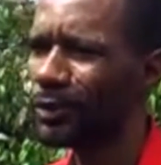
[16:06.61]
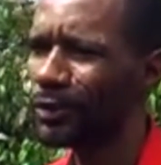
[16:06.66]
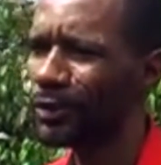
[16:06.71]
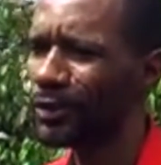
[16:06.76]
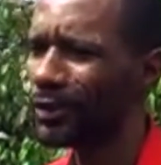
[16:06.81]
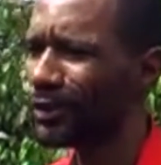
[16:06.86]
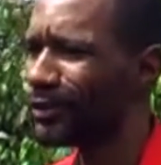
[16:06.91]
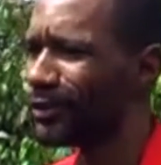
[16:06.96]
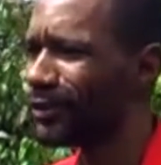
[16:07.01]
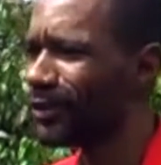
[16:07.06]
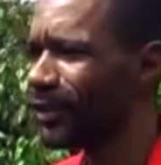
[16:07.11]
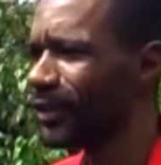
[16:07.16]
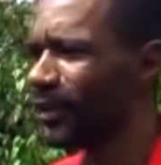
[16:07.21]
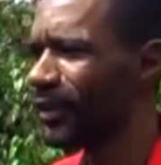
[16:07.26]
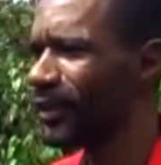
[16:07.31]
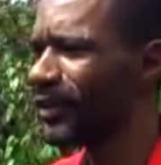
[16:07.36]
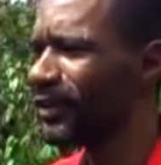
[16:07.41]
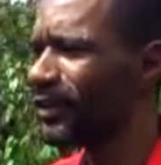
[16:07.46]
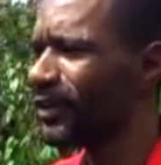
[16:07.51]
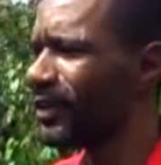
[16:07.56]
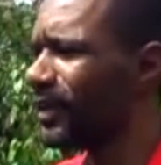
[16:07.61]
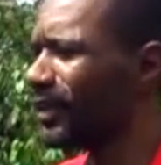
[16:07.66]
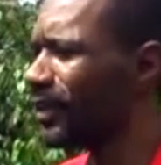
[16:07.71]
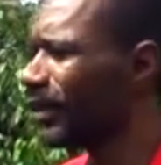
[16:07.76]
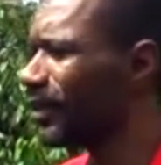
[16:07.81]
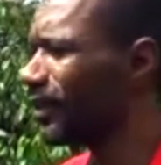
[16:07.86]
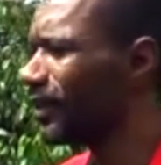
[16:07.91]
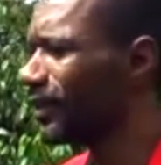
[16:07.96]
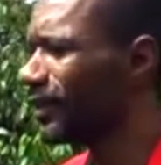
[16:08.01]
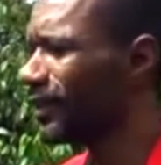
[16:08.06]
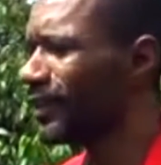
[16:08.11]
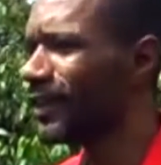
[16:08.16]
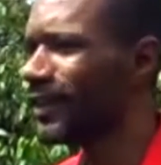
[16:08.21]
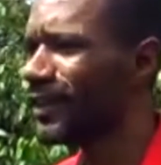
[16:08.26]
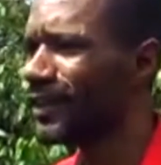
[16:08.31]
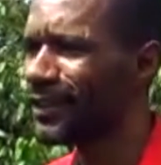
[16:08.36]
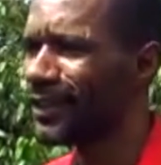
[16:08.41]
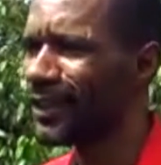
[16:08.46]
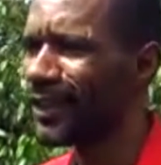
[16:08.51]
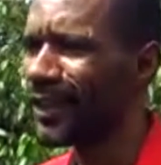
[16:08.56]
So it's there and then
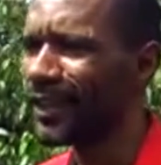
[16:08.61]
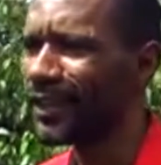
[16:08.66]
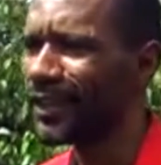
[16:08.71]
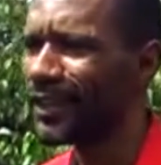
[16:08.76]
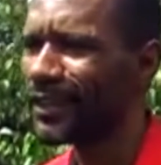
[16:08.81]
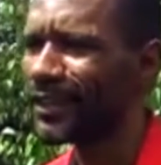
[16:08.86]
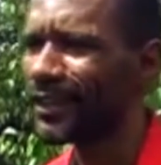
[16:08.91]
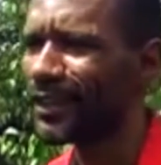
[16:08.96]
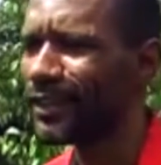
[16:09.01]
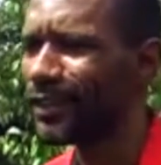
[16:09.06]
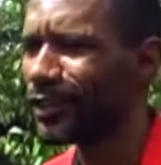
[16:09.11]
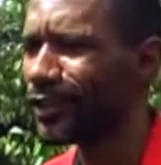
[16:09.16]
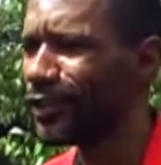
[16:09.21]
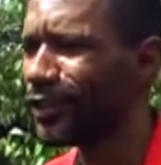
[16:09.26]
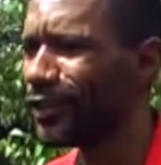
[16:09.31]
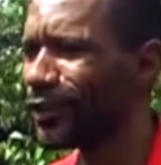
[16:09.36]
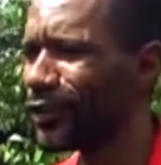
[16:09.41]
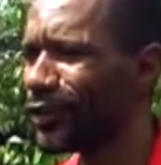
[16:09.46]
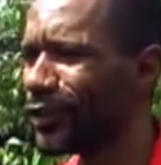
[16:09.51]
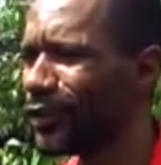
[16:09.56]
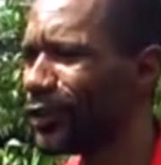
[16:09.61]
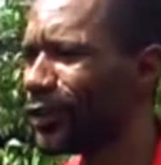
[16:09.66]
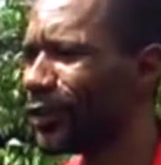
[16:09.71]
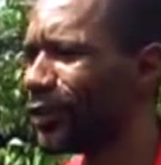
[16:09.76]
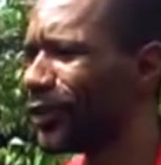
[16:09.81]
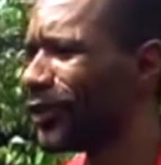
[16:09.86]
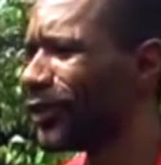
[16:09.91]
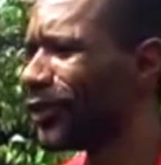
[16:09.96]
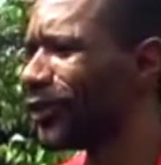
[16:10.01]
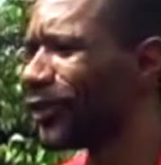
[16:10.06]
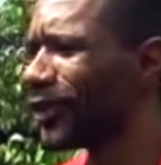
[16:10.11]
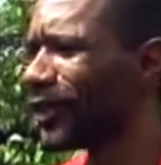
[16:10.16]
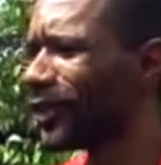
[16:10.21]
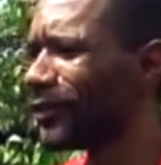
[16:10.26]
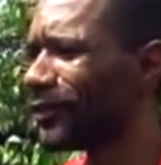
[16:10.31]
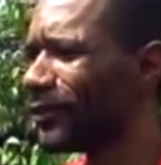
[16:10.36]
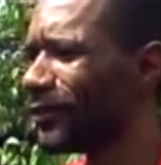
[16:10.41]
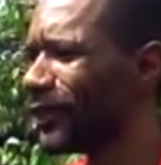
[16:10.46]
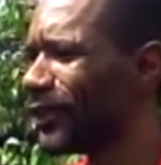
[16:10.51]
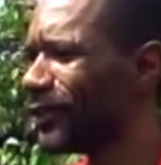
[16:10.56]
it's gone, and then you only look
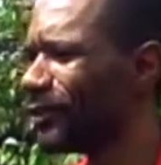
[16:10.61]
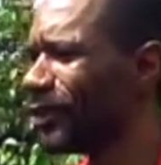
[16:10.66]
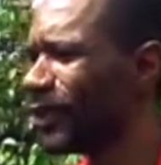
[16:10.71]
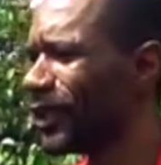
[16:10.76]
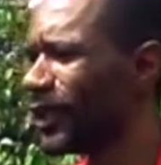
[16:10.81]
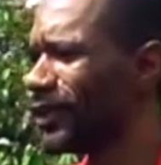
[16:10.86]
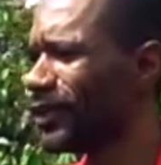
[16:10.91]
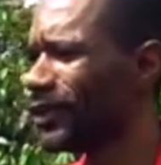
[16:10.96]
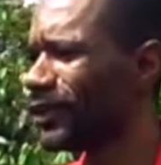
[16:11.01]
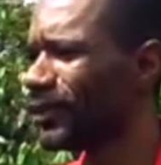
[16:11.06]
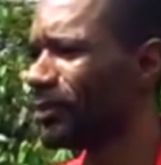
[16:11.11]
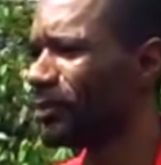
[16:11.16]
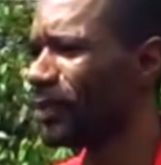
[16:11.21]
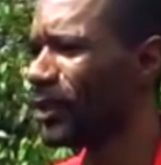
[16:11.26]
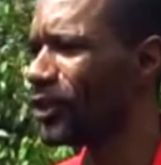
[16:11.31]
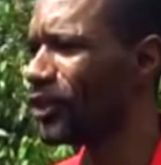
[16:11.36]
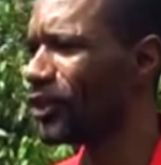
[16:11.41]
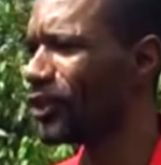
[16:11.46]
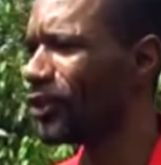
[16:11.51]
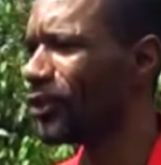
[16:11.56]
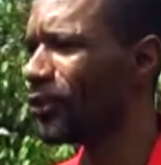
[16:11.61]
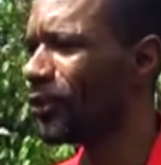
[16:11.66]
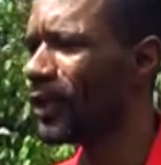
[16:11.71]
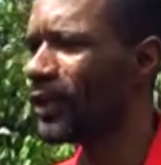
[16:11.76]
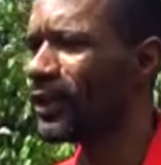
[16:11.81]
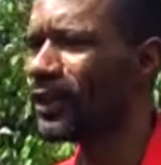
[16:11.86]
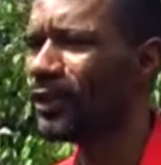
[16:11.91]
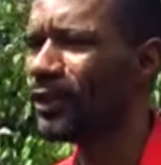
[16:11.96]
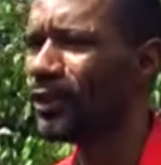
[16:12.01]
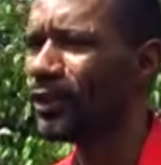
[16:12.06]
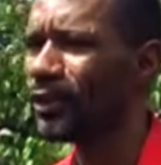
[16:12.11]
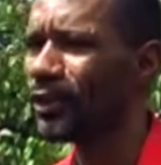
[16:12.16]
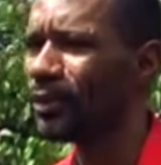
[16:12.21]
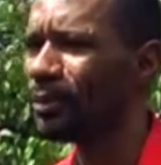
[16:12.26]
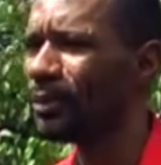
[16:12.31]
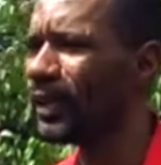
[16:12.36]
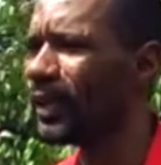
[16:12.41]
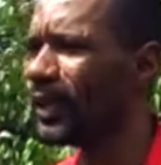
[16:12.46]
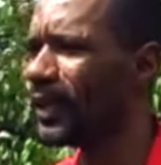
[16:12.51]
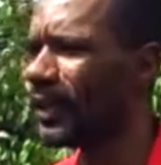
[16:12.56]
on Facebook and you see pictures of what it used to
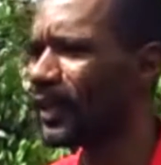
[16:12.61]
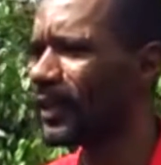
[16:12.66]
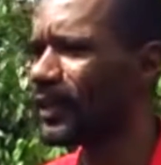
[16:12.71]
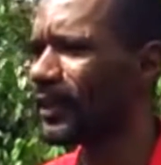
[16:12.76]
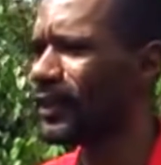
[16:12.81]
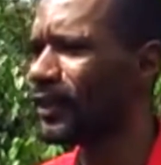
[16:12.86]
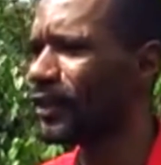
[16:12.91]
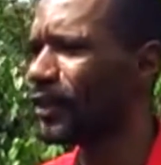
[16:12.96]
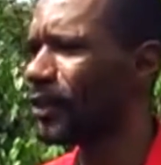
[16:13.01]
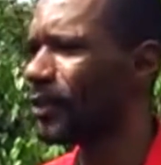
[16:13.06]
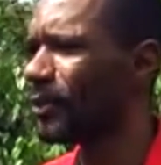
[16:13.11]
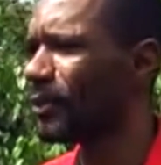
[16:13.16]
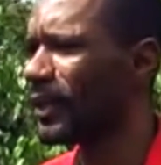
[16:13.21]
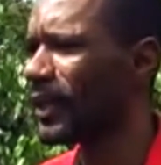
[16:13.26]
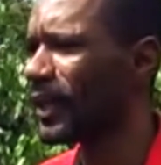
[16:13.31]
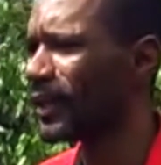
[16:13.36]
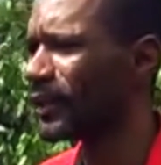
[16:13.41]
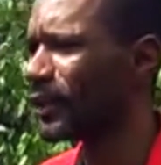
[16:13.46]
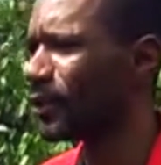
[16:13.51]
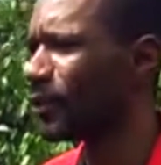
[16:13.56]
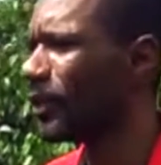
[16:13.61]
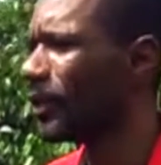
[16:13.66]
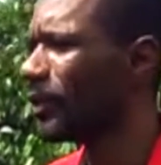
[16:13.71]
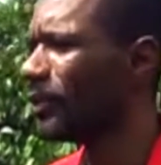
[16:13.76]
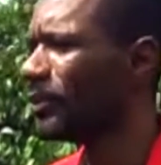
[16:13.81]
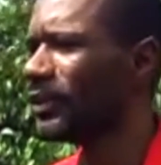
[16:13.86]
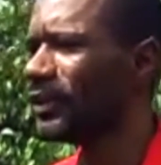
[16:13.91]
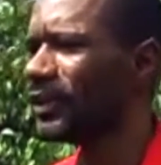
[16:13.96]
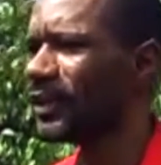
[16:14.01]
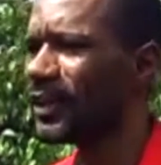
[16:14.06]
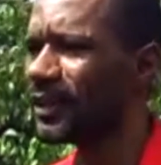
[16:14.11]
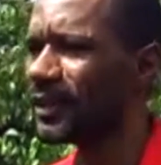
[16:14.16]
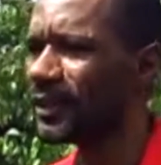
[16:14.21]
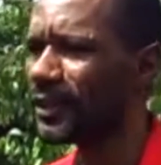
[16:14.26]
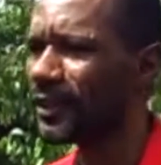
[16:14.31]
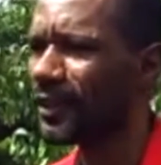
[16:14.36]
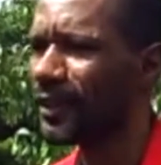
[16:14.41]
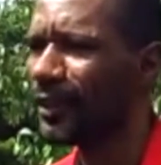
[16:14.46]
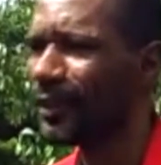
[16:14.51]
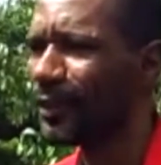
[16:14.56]
be like, and then you're going to be asking, where was this
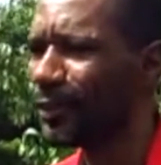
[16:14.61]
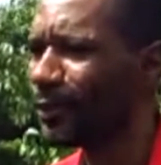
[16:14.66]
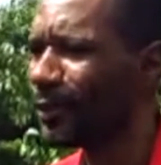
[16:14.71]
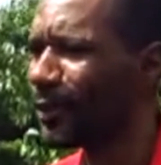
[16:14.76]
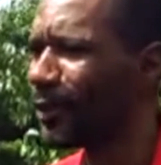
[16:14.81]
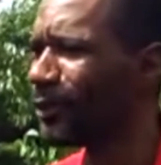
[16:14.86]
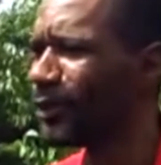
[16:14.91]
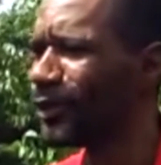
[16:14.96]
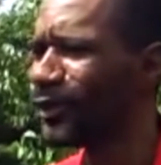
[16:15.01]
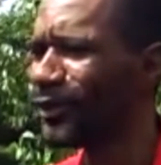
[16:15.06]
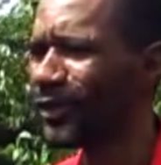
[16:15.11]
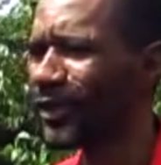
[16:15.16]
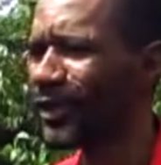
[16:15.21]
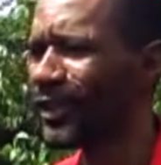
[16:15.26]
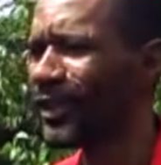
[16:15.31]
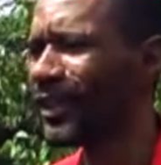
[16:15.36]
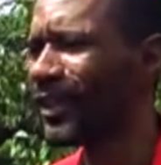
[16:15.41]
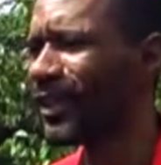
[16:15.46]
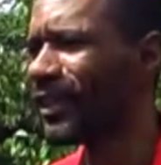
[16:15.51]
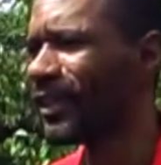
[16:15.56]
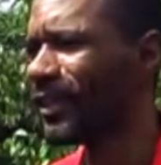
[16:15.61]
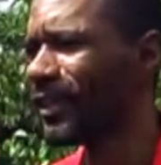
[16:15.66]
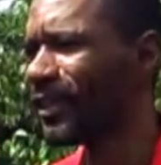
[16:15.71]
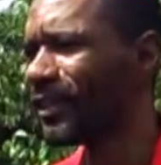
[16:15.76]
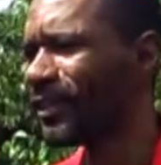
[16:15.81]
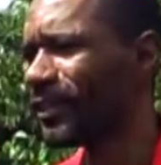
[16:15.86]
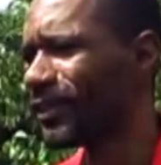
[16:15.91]
when it was right there all along?